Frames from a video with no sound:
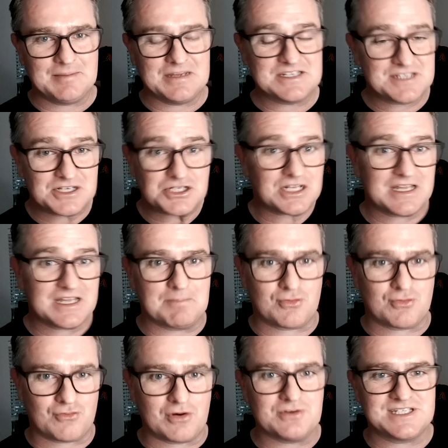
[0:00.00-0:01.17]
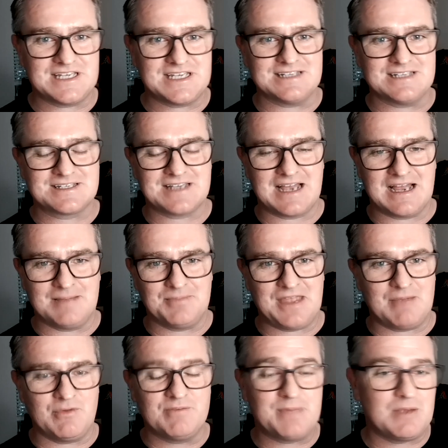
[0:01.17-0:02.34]
essentially a process
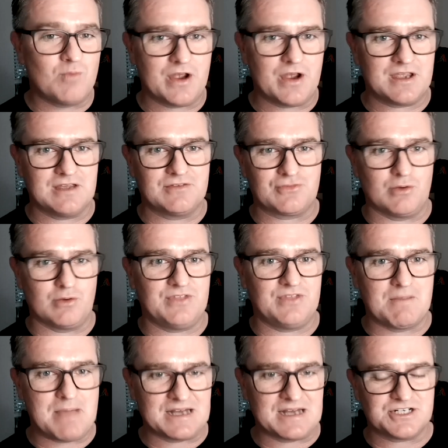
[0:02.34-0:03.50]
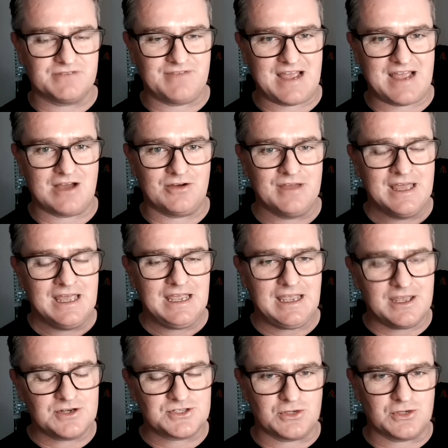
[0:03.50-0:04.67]
that we've been working through with a bunch of our
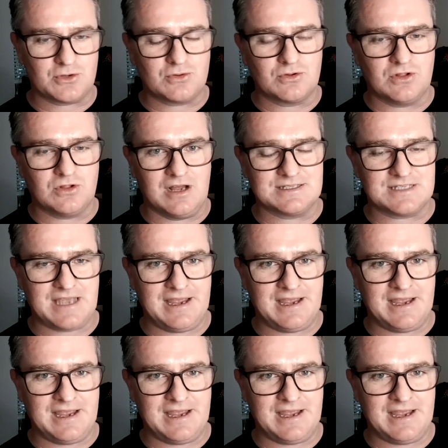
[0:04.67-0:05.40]
inner circle clients.